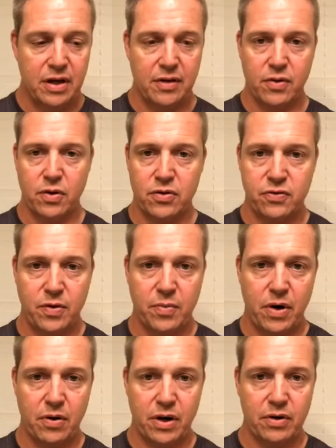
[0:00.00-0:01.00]
Of course,
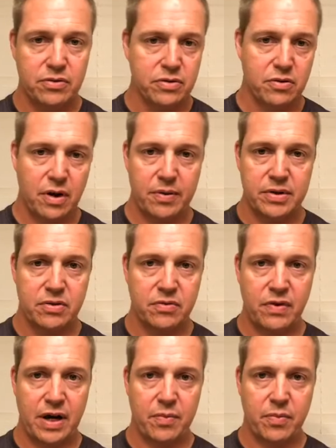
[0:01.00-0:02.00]
football coaches are always going to
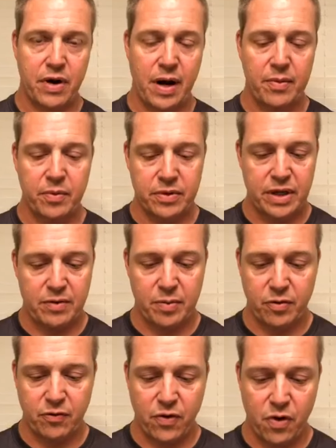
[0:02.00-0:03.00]
find a problem with every
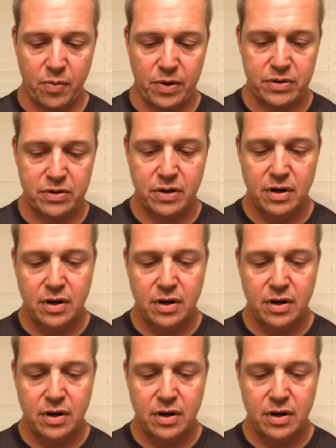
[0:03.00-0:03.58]
performance.